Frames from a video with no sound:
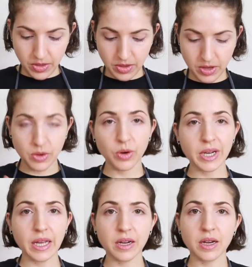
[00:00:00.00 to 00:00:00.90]
the
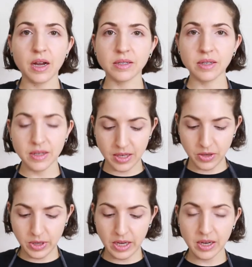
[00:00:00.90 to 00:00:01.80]
organic cotton,
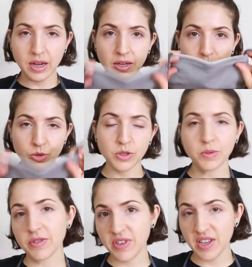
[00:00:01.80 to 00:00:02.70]
undyed organic cotton towards
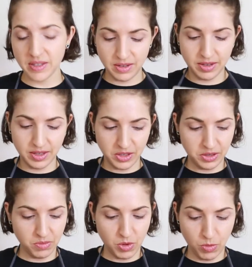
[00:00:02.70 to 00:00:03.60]
my face because
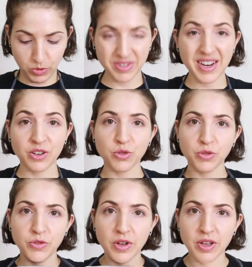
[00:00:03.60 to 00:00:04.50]
it's the most
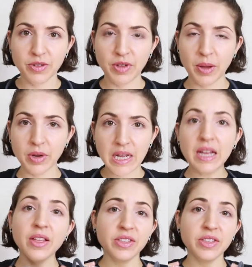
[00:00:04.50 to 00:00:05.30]
natural uh, fabric.